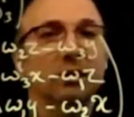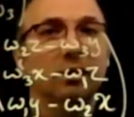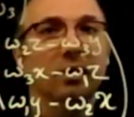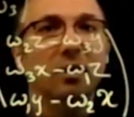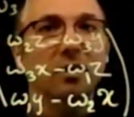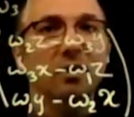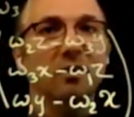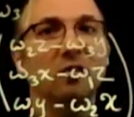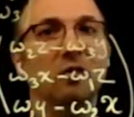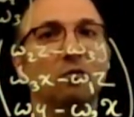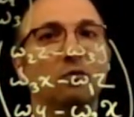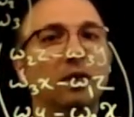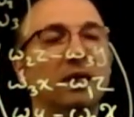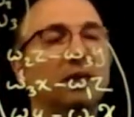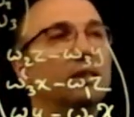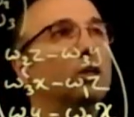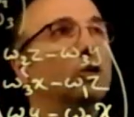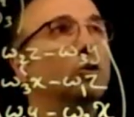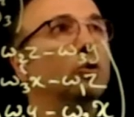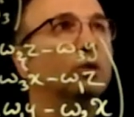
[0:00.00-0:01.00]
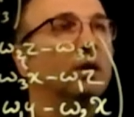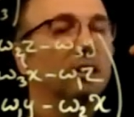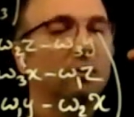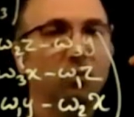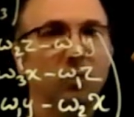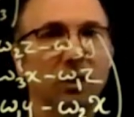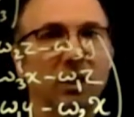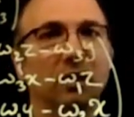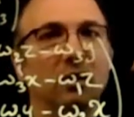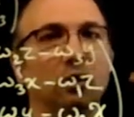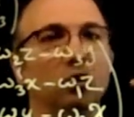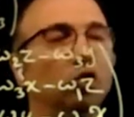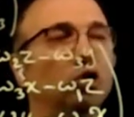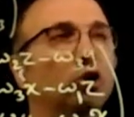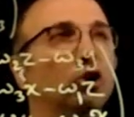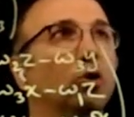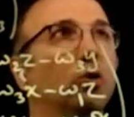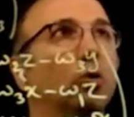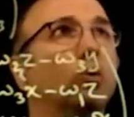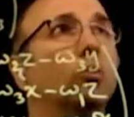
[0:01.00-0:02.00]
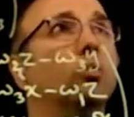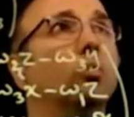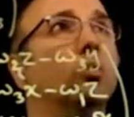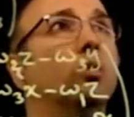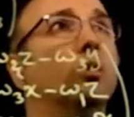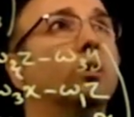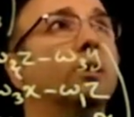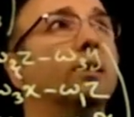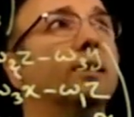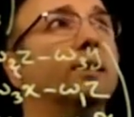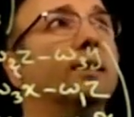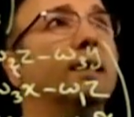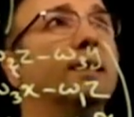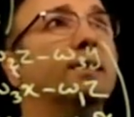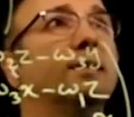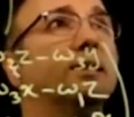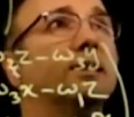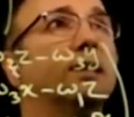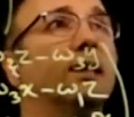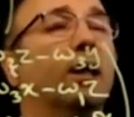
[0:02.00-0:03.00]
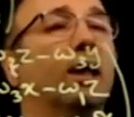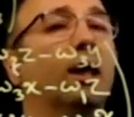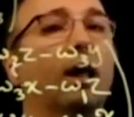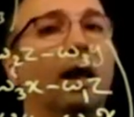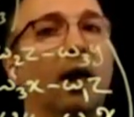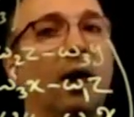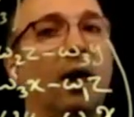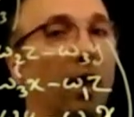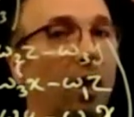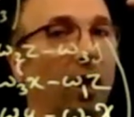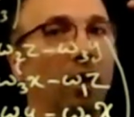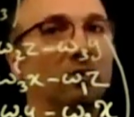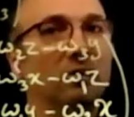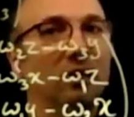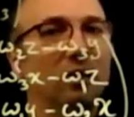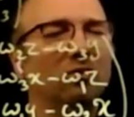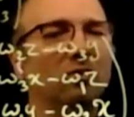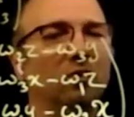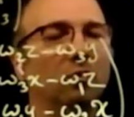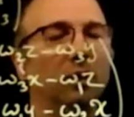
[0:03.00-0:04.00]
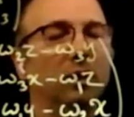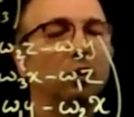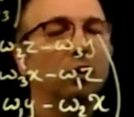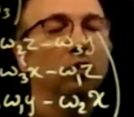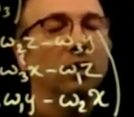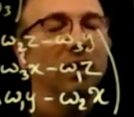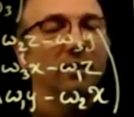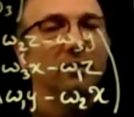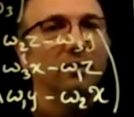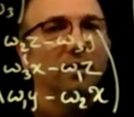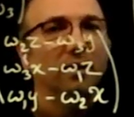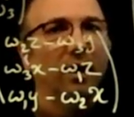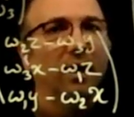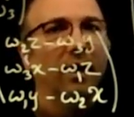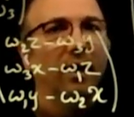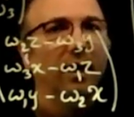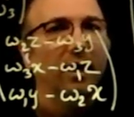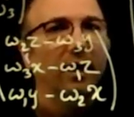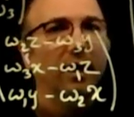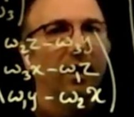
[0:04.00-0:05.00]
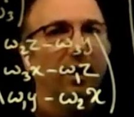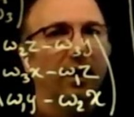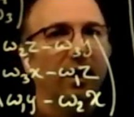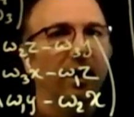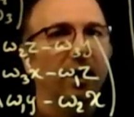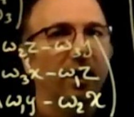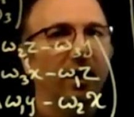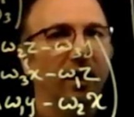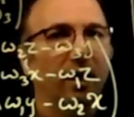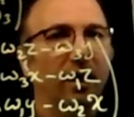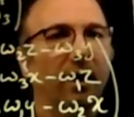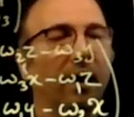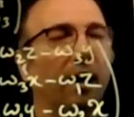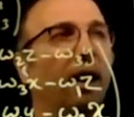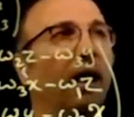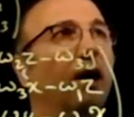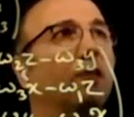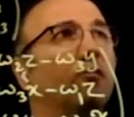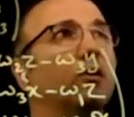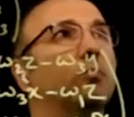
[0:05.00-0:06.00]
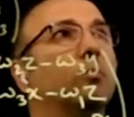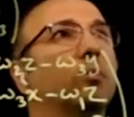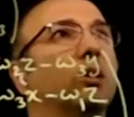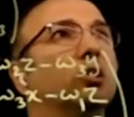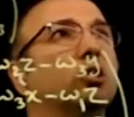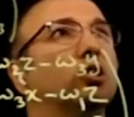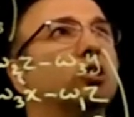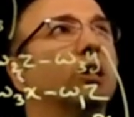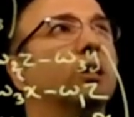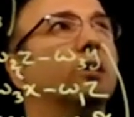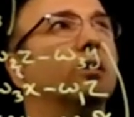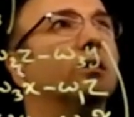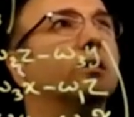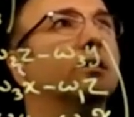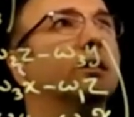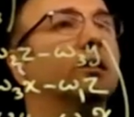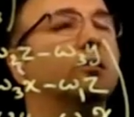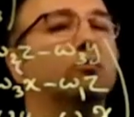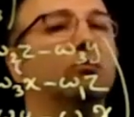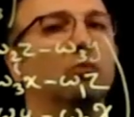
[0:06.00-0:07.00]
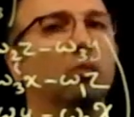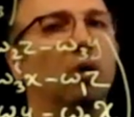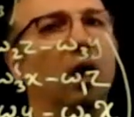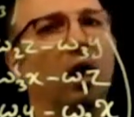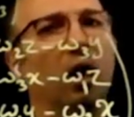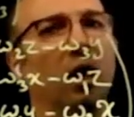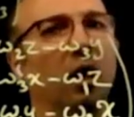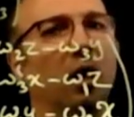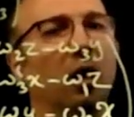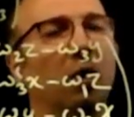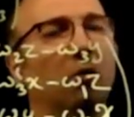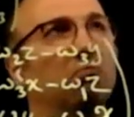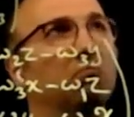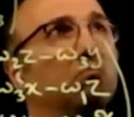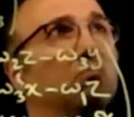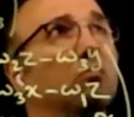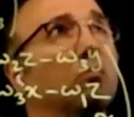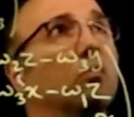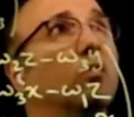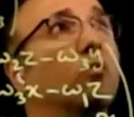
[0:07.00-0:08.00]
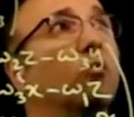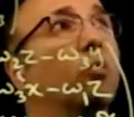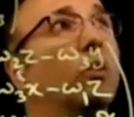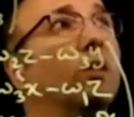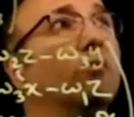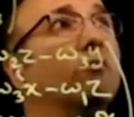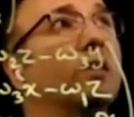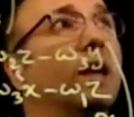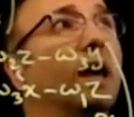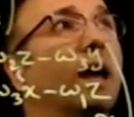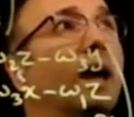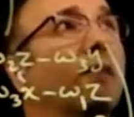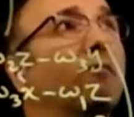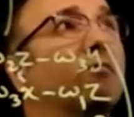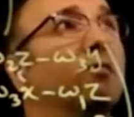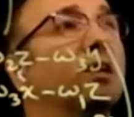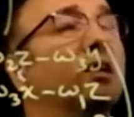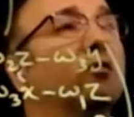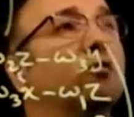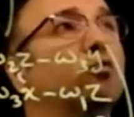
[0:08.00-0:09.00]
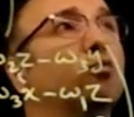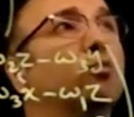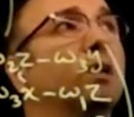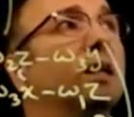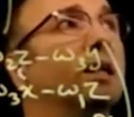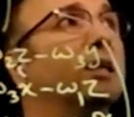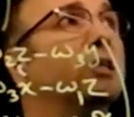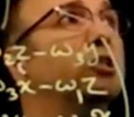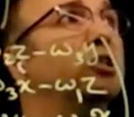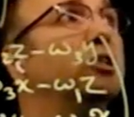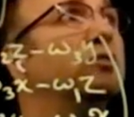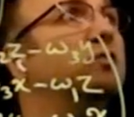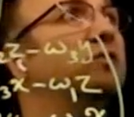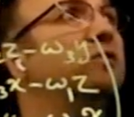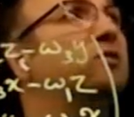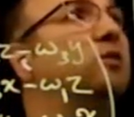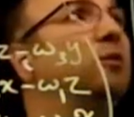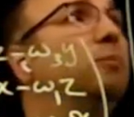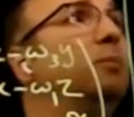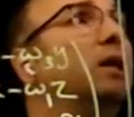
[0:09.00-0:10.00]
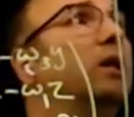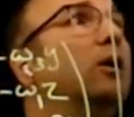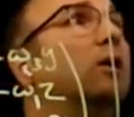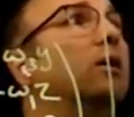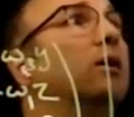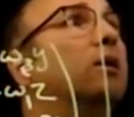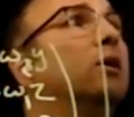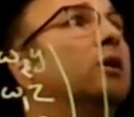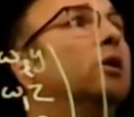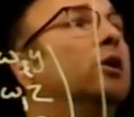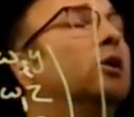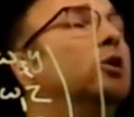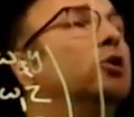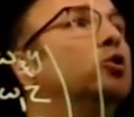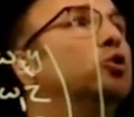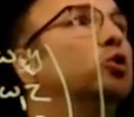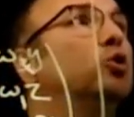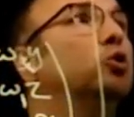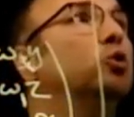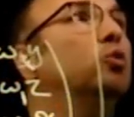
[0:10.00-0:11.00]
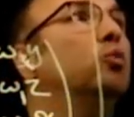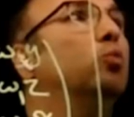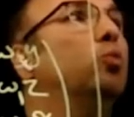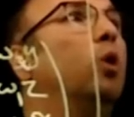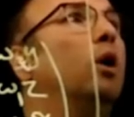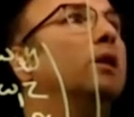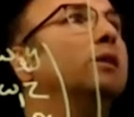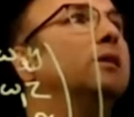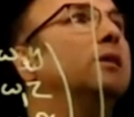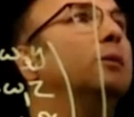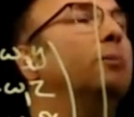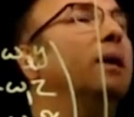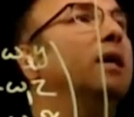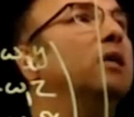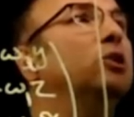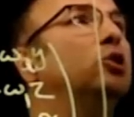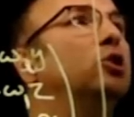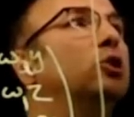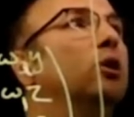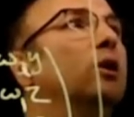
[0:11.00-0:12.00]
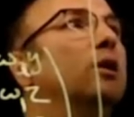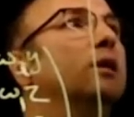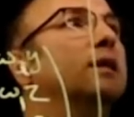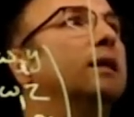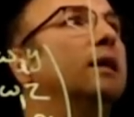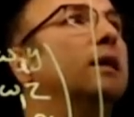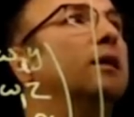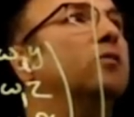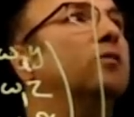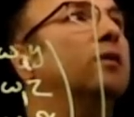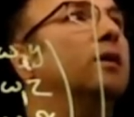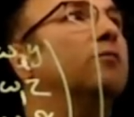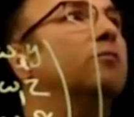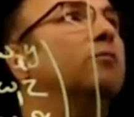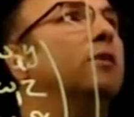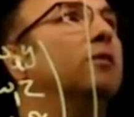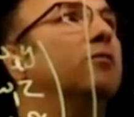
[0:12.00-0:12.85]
there is a video that we can show that there is a video that I have in my channel when we have this relation, similar to one-dimensional case, that